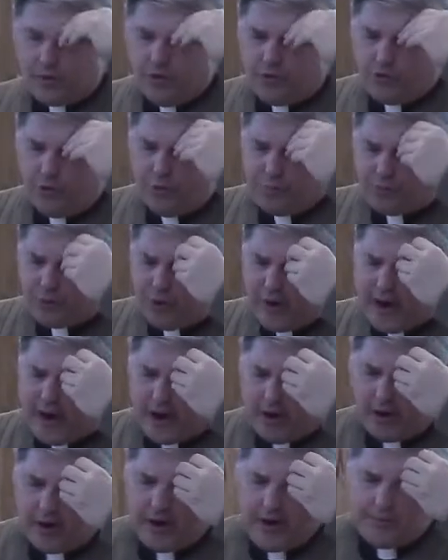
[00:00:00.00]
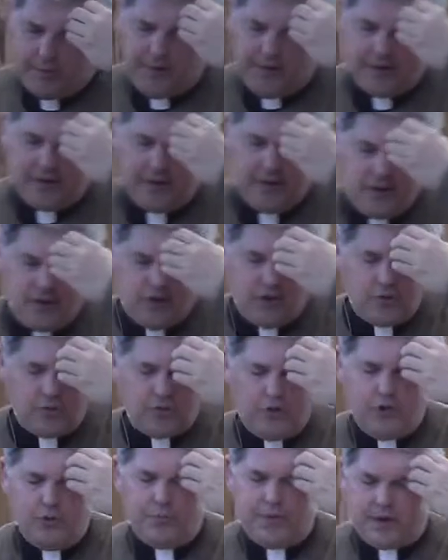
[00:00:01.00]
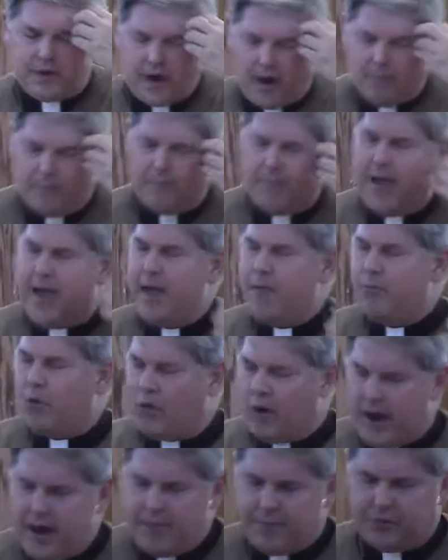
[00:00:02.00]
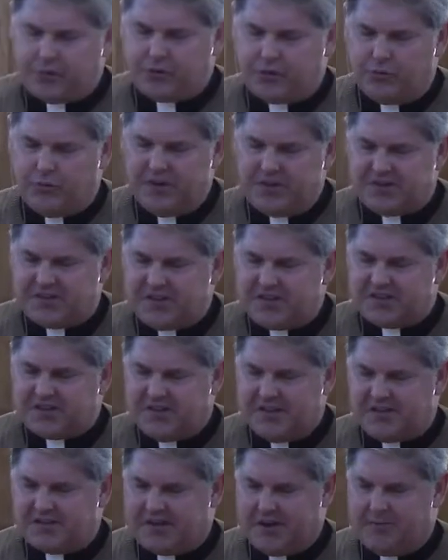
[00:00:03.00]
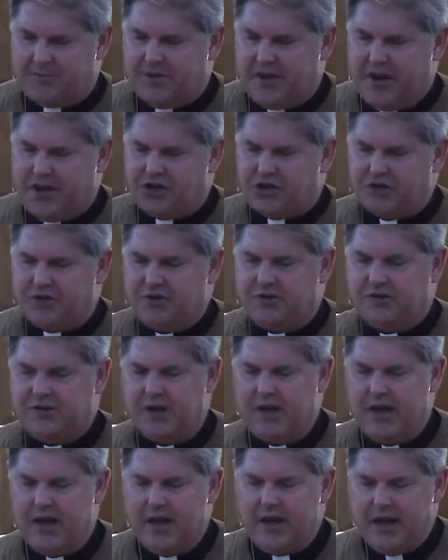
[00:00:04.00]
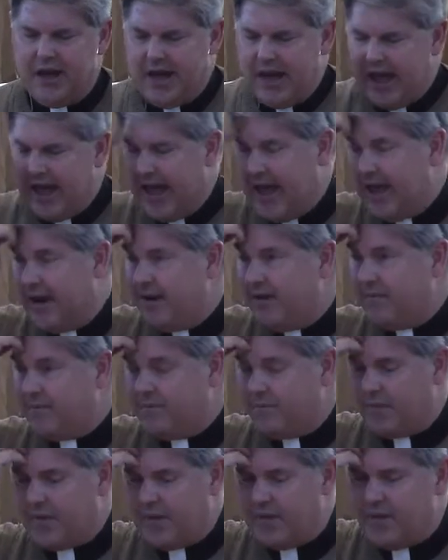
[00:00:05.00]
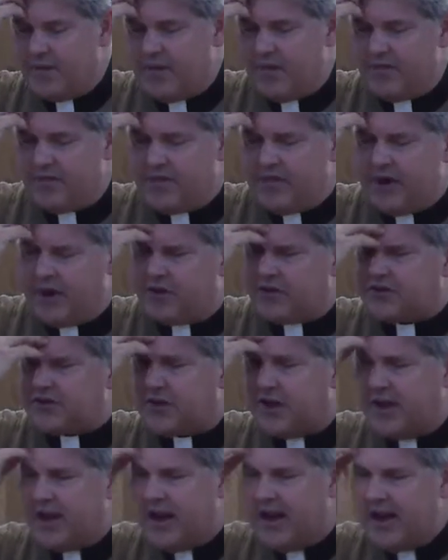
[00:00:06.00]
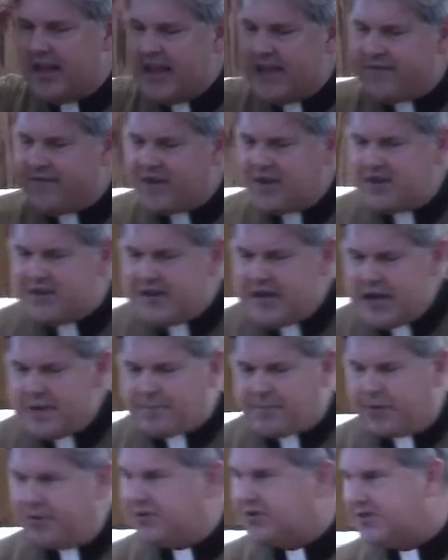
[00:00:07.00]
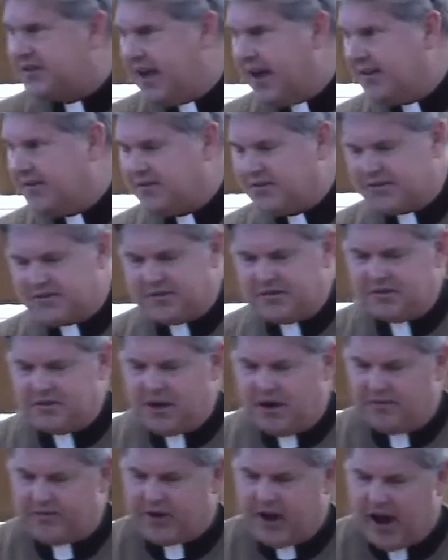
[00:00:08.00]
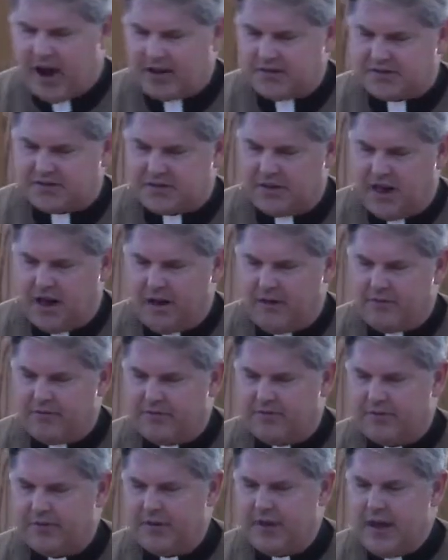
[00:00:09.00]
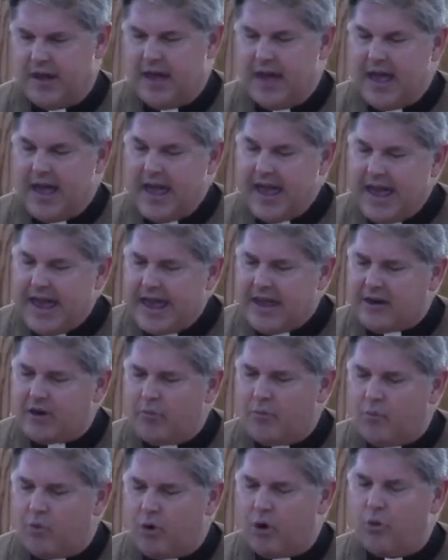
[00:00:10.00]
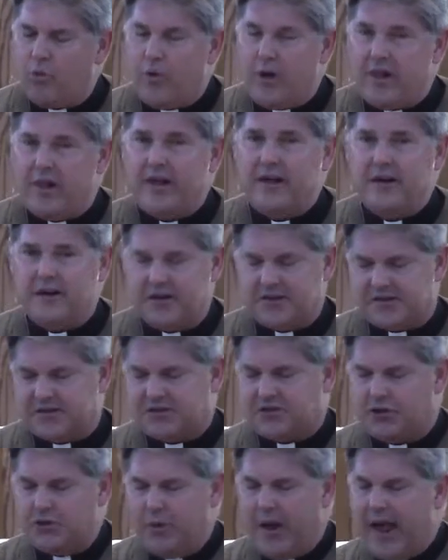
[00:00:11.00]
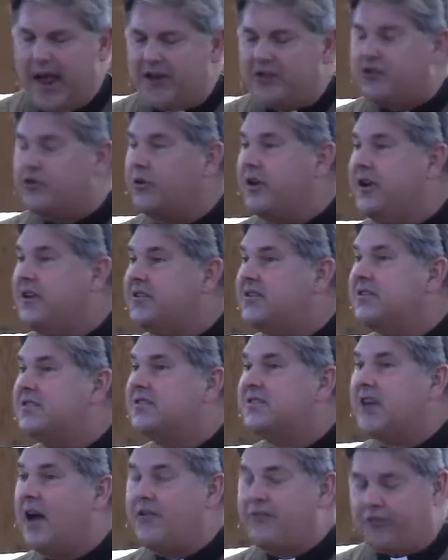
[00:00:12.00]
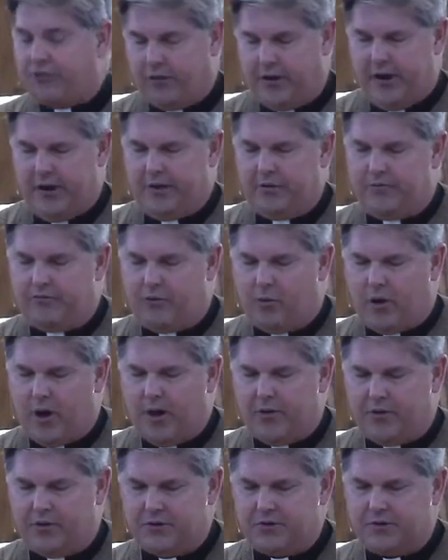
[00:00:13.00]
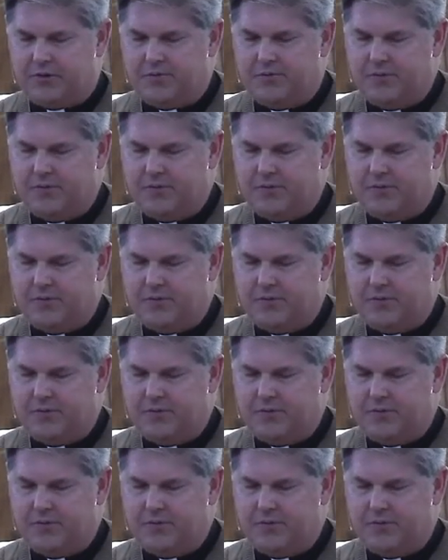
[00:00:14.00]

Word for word: through prayer, be, you, you become a, more able to resist these temptations. And there's an even deeper sense of God's love and a more willingness to enter into suffering for others.